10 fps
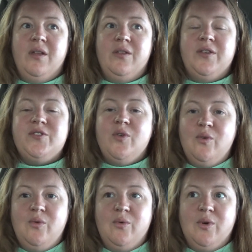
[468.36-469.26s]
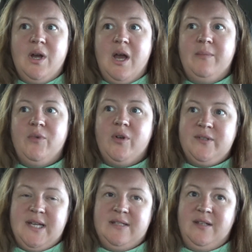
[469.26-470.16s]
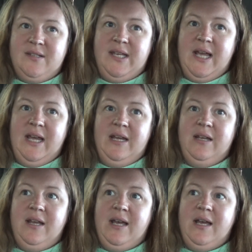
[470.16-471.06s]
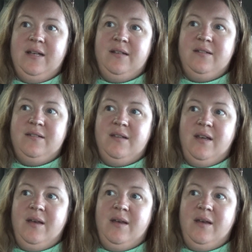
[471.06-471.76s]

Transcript: the school contacted us again, and